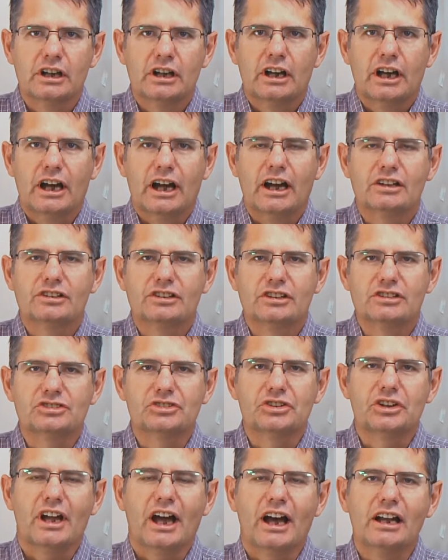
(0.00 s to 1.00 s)
And this
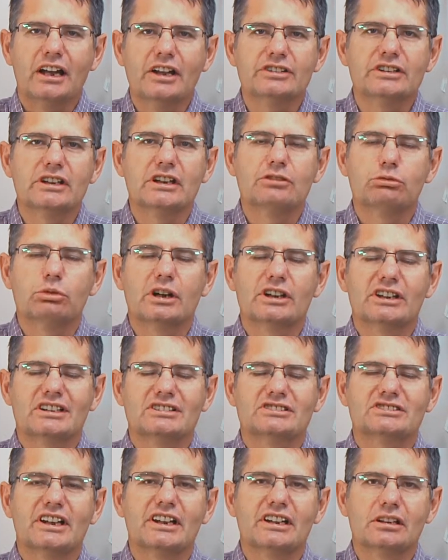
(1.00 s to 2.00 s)
reality of what
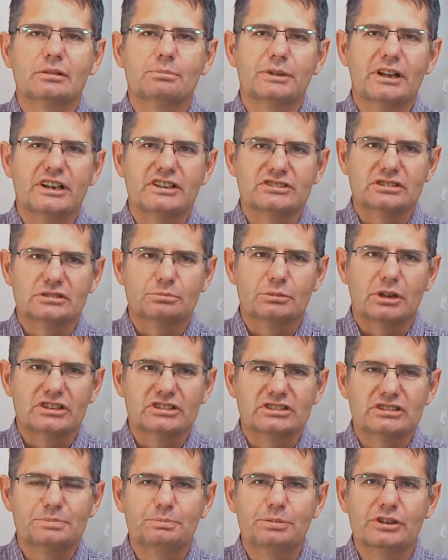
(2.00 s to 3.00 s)
has taken place in my
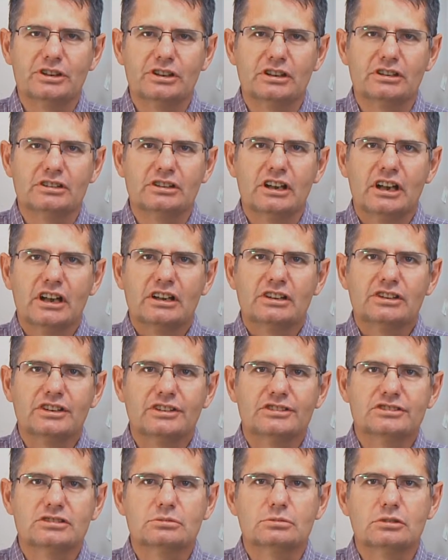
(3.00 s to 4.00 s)
spirit
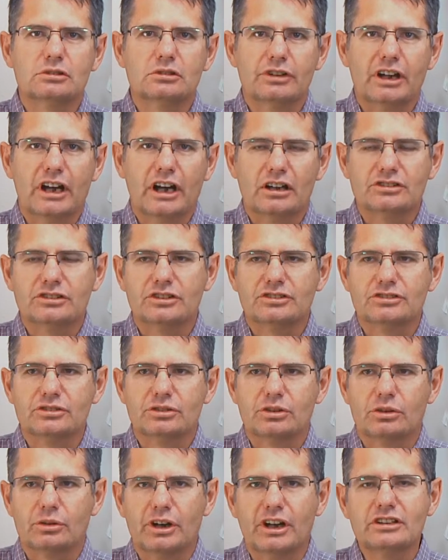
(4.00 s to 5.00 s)
needs to move out into
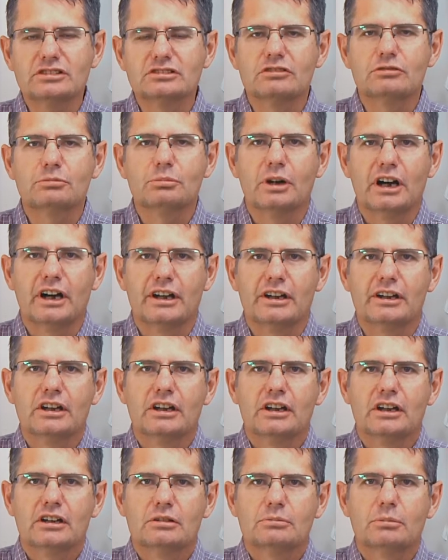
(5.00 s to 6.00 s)
the rest of my
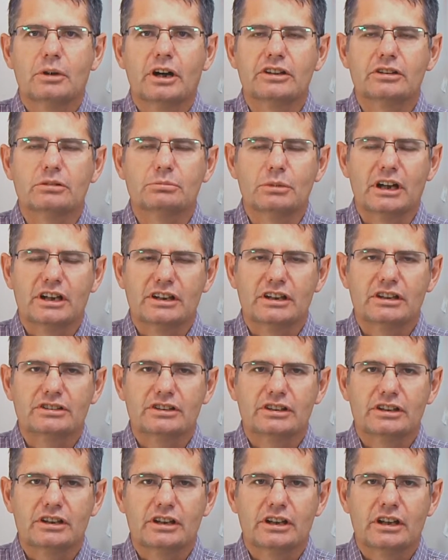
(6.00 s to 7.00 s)

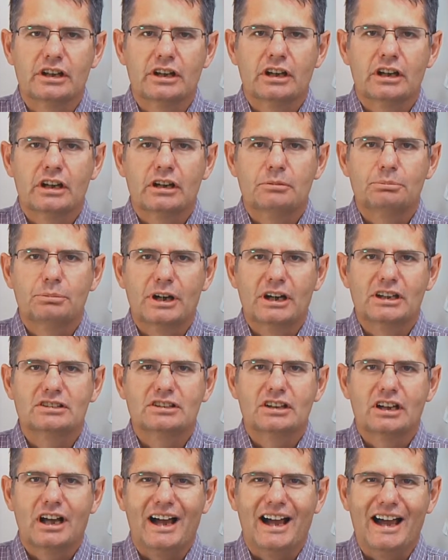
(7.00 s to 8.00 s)
humanity.
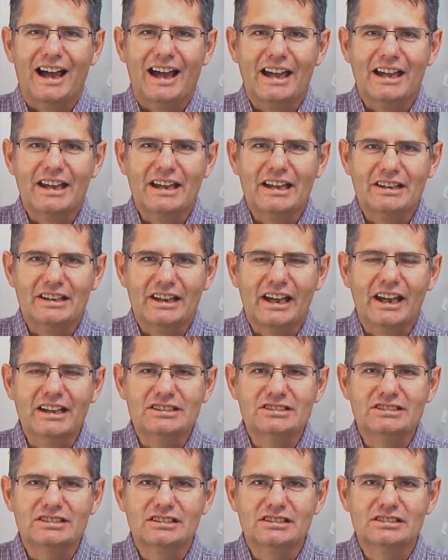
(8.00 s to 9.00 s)
But in
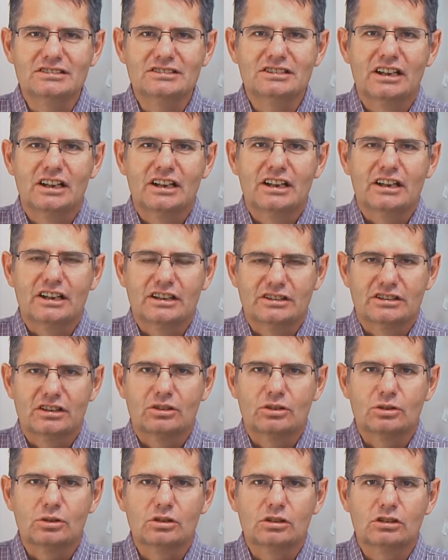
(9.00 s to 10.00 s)
essence, at the
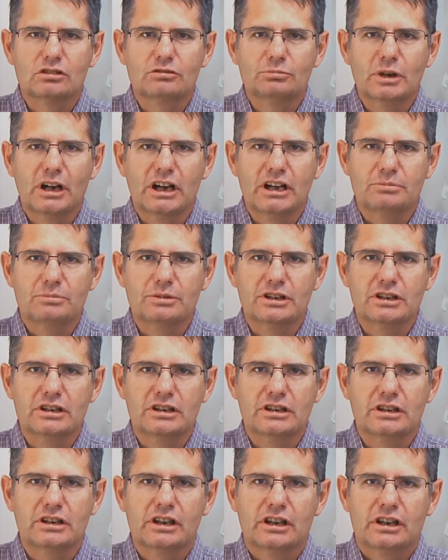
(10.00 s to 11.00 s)
core of my
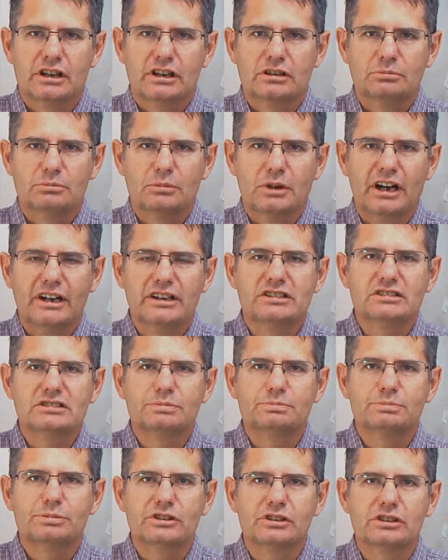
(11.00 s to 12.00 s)
being, in my
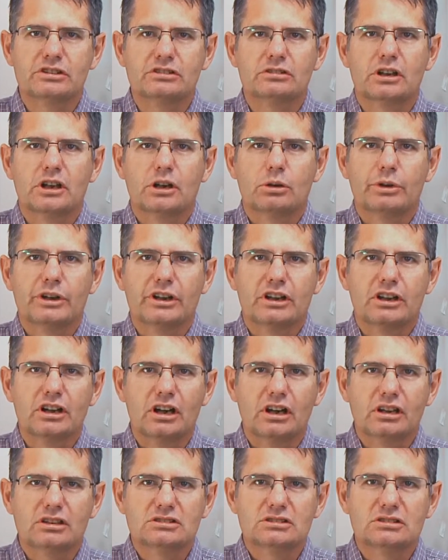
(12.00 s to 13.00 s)
spirit, where
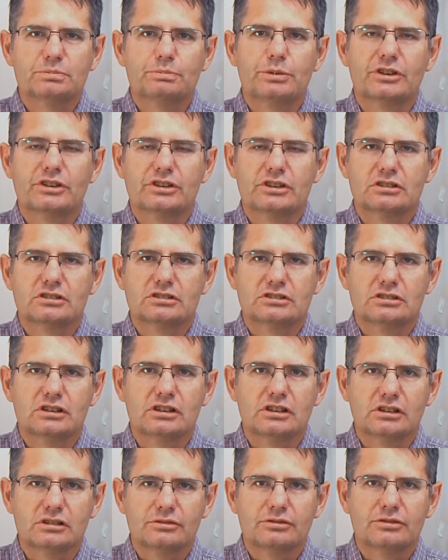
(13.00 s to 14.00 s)
God's spirits
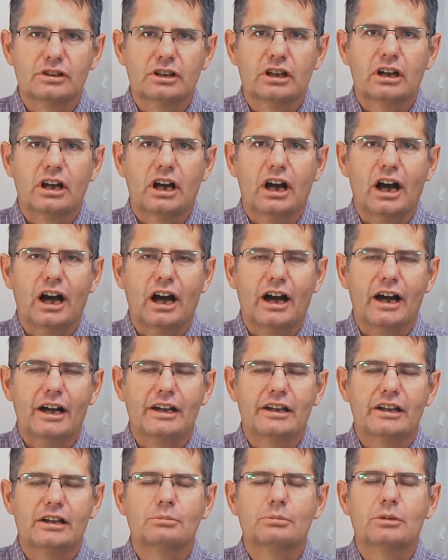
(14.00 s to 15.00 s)
live, I
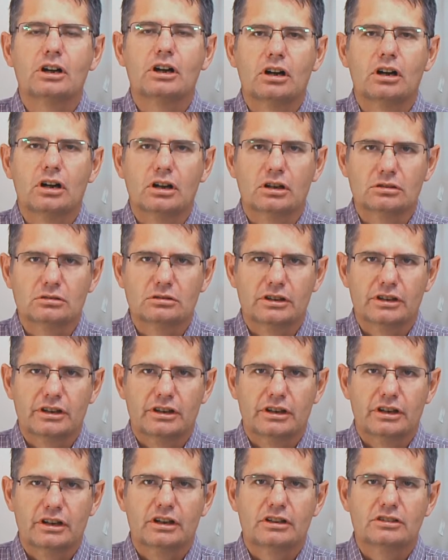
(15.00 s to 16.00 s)
am holy.
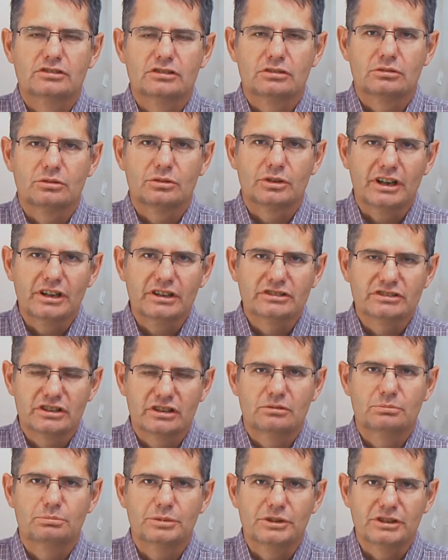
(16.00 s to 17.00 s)
So grace
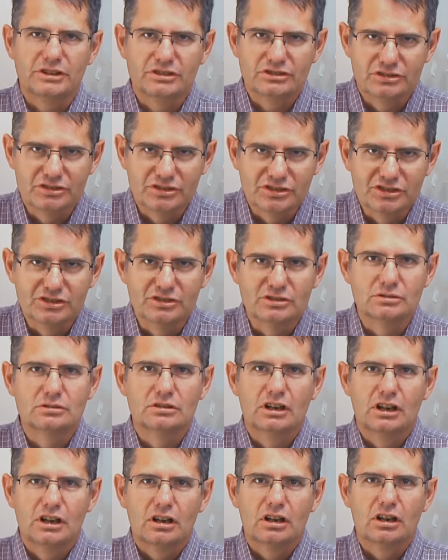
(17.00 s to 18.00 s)
and peace to you,
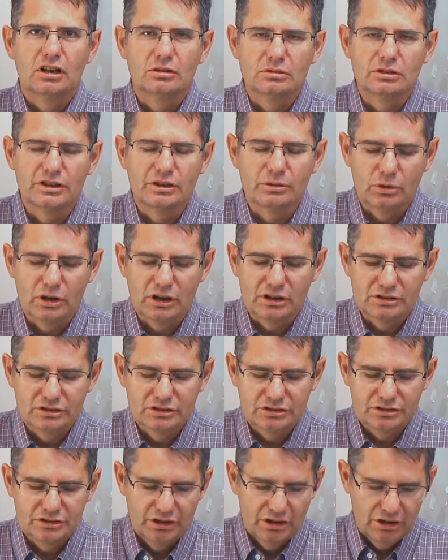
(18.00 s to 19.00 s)
holy
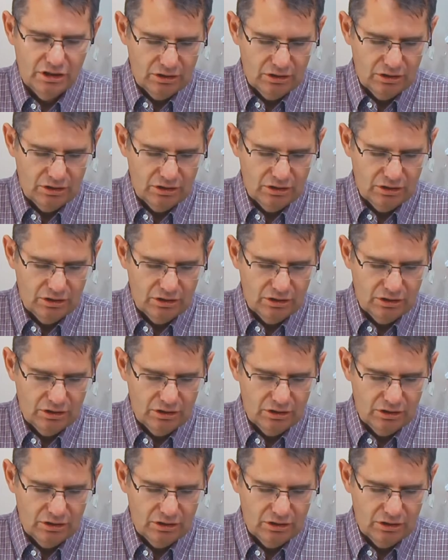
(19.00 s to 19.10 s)
ones.